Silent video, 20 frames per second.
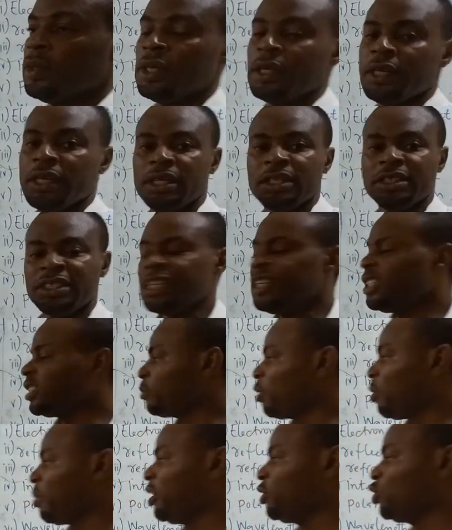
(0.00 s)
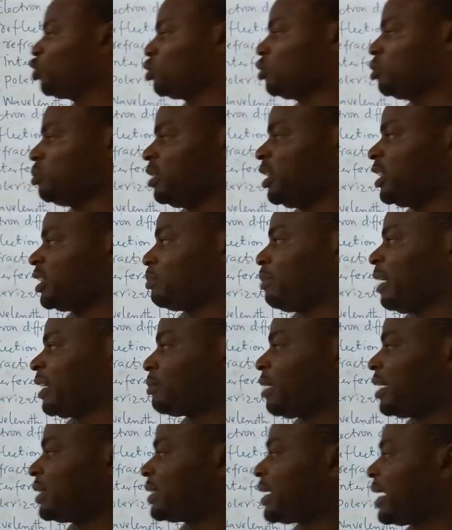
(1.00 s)
Since momentum is
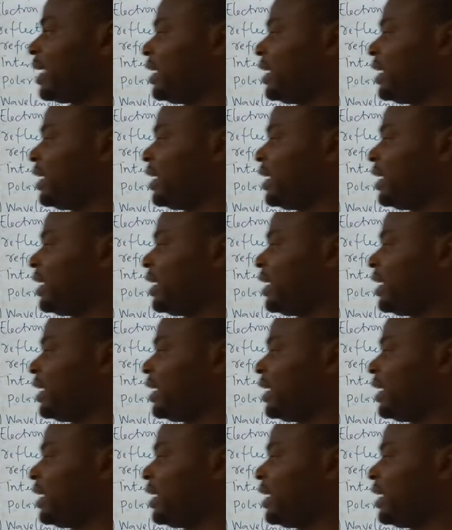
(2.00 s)
mathematically